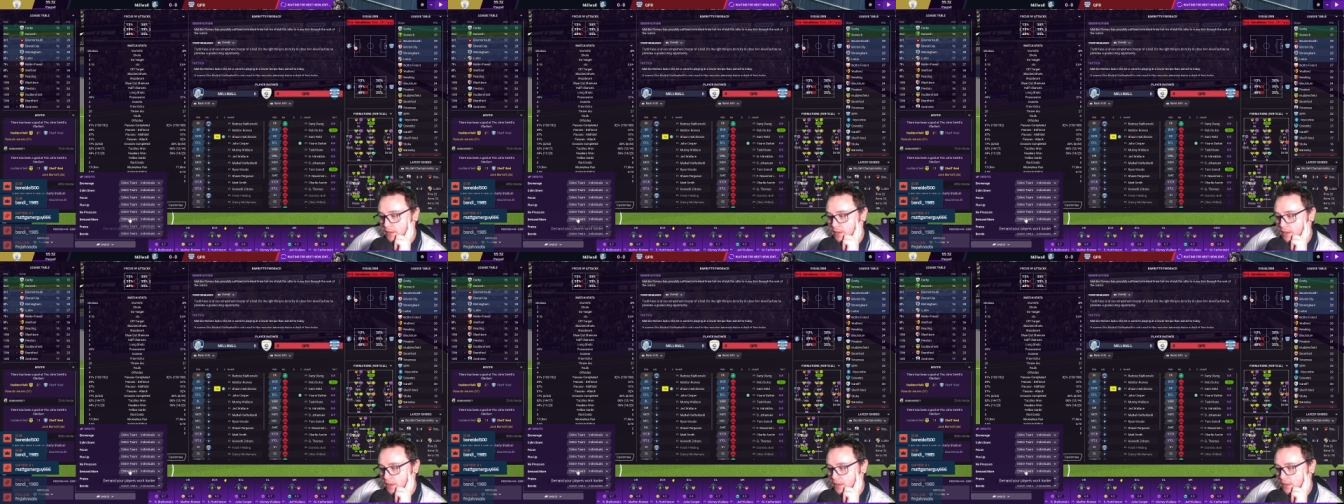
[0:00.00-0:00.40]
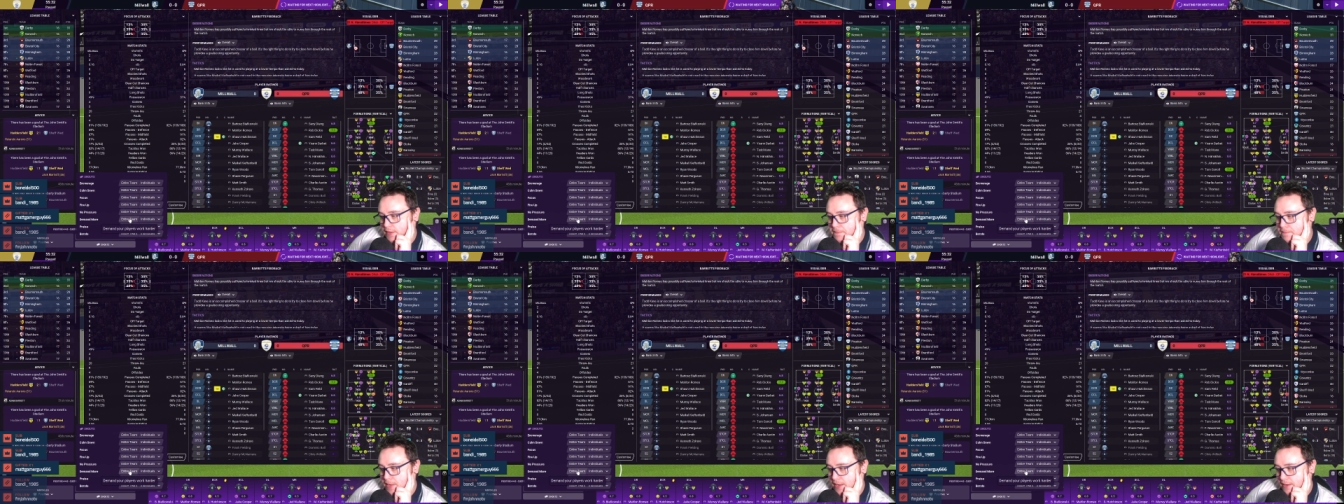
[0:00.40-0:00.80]
I'm going to
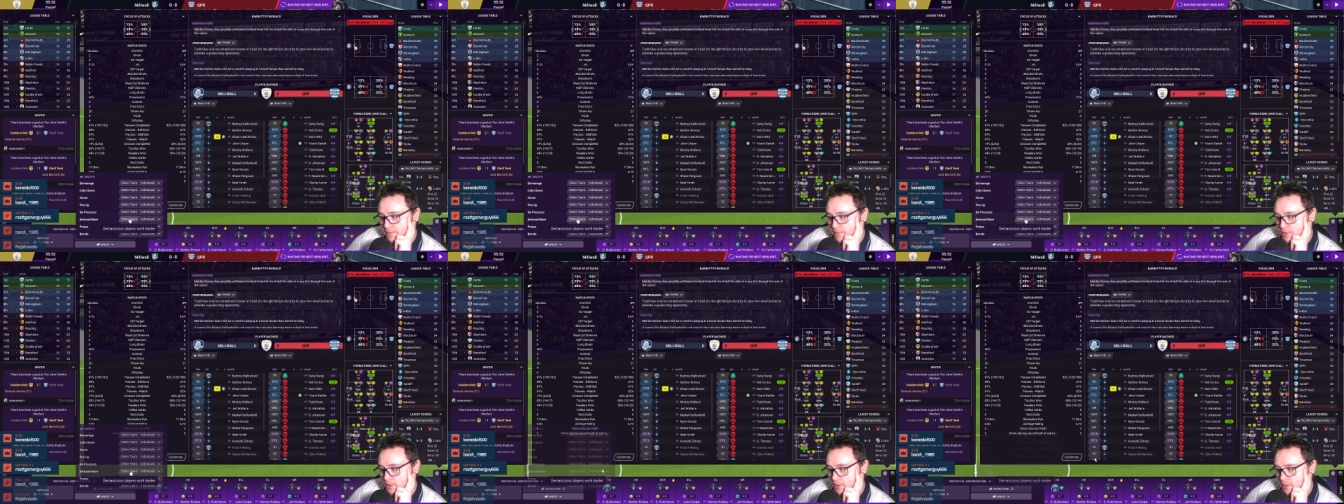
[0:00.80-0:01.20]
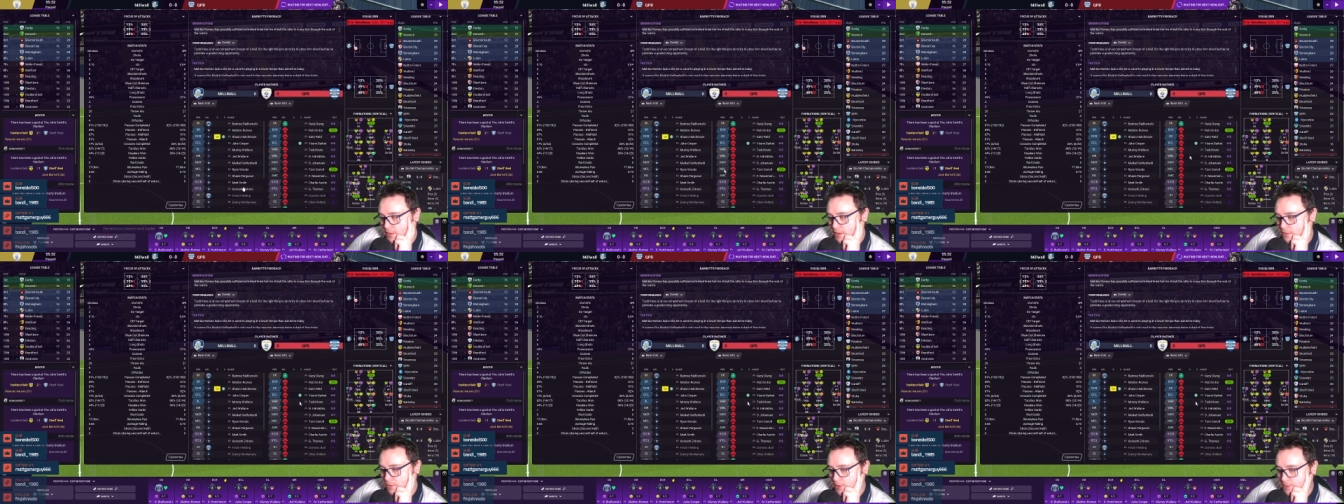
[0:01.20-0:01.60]
demand more.
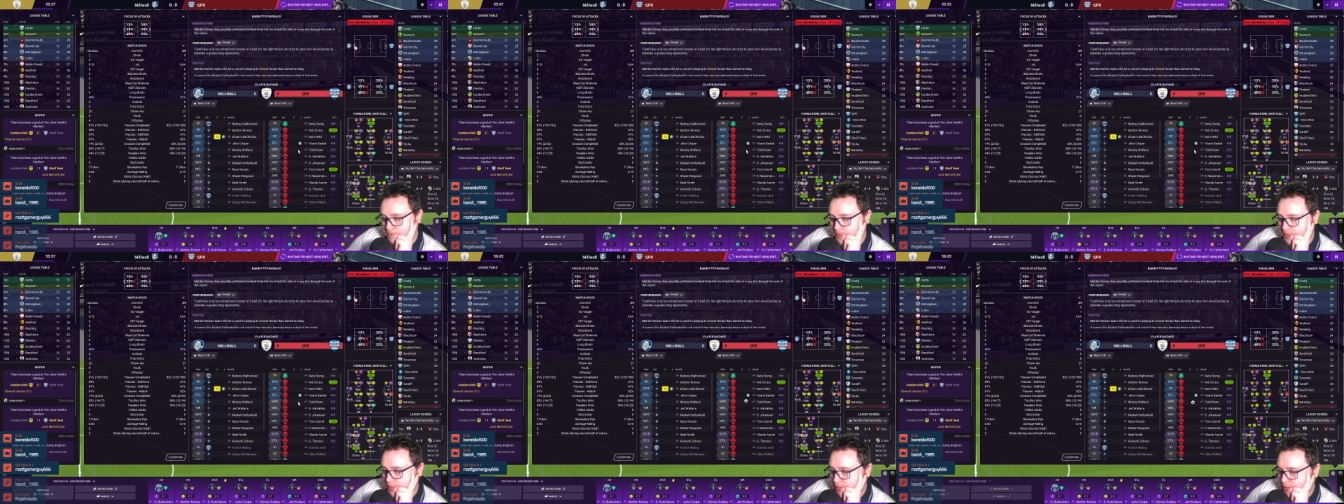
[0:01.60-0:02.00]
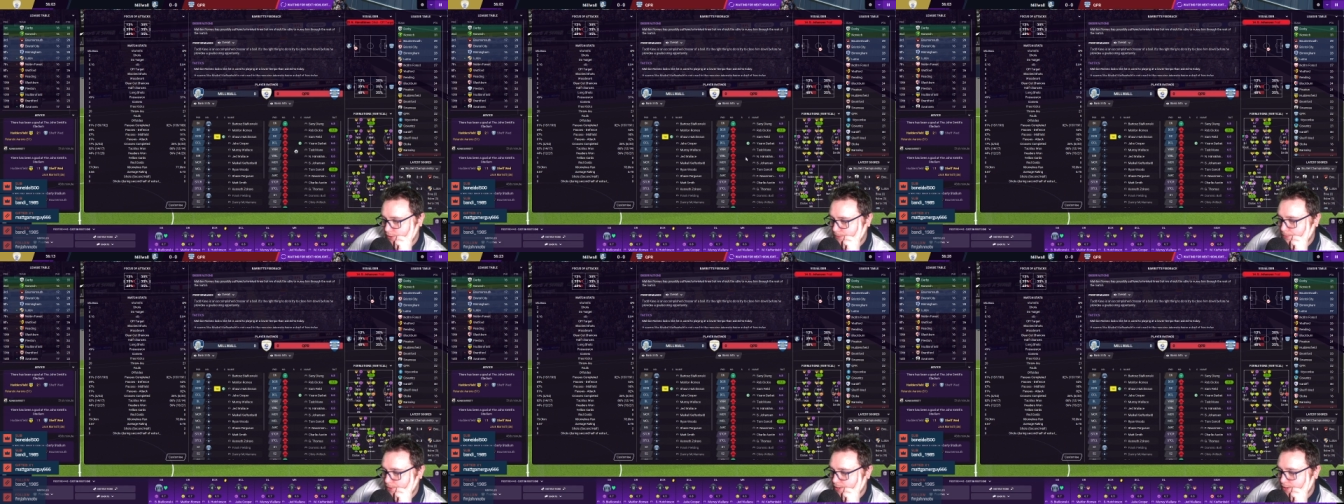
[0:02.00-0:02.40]
No one's
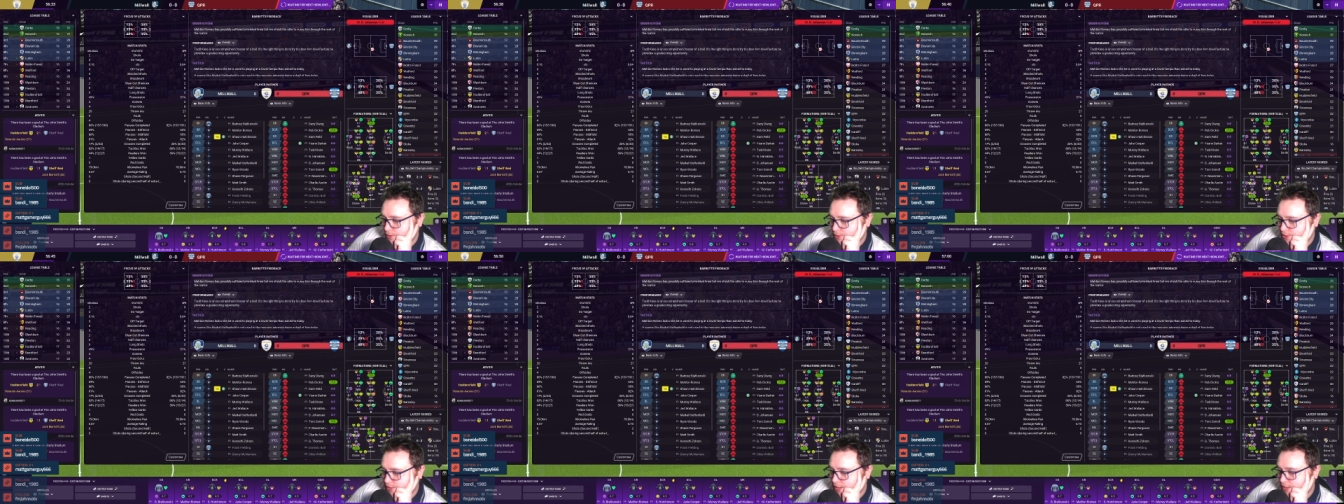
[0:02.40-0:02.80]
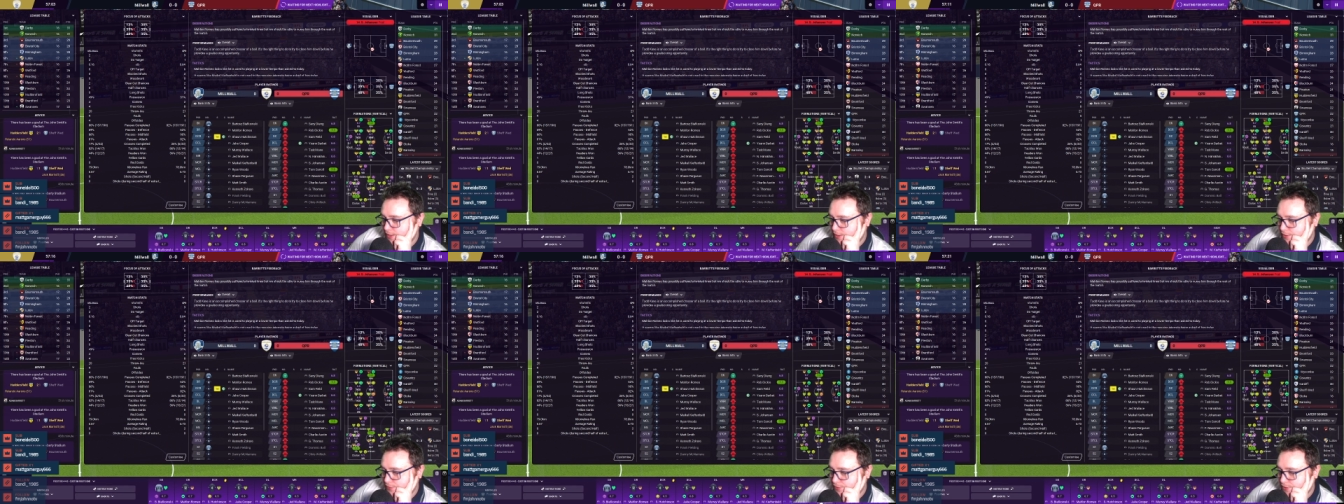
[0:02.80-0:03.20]
particularly playing good.
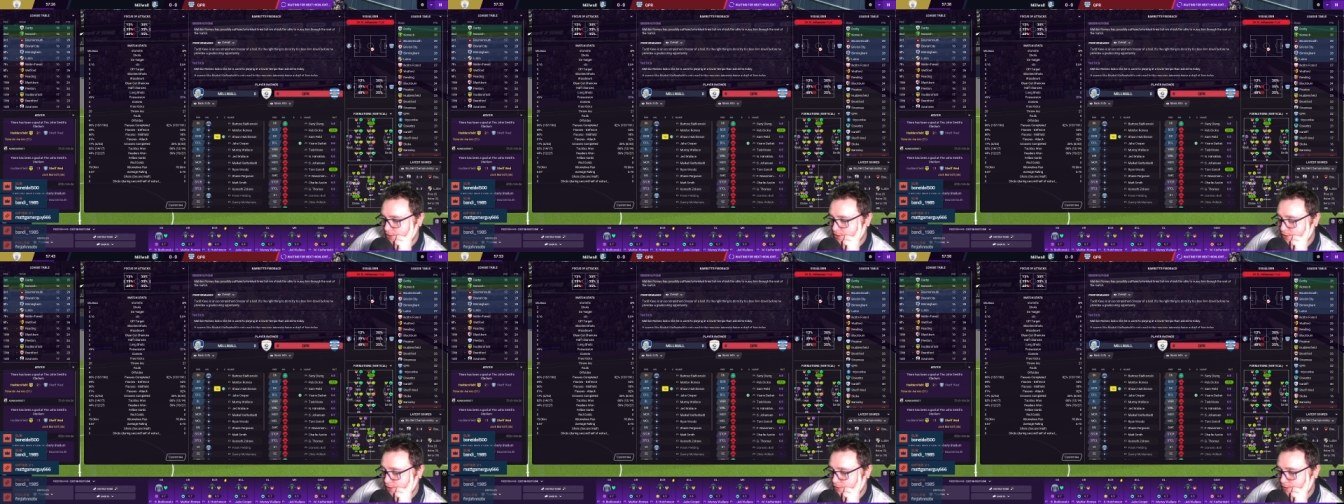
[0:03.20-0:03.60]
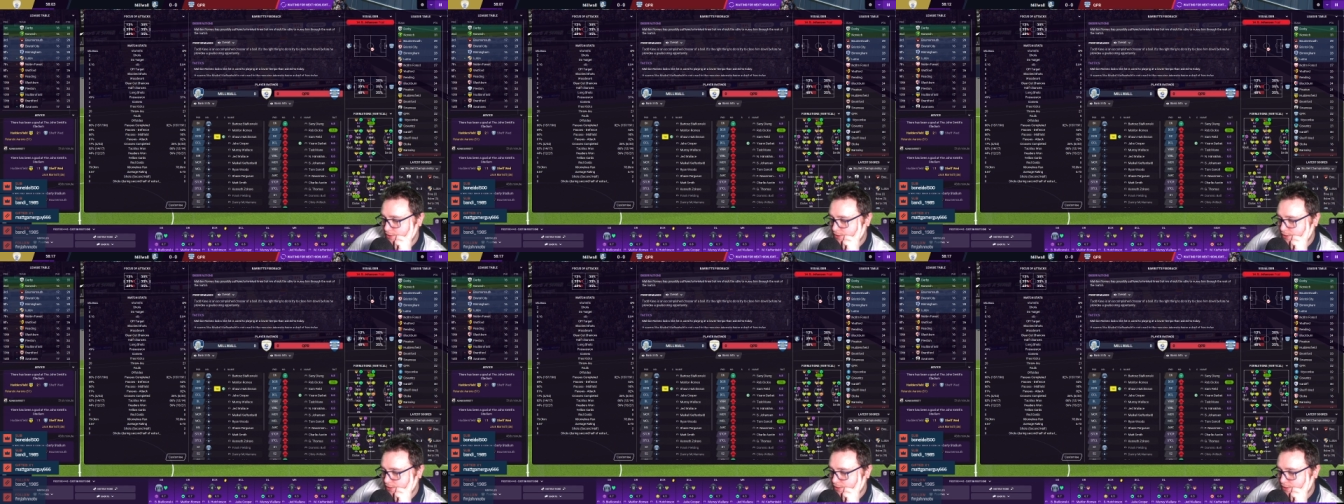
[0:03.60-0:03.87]
Standout is Ferguson, though, actually.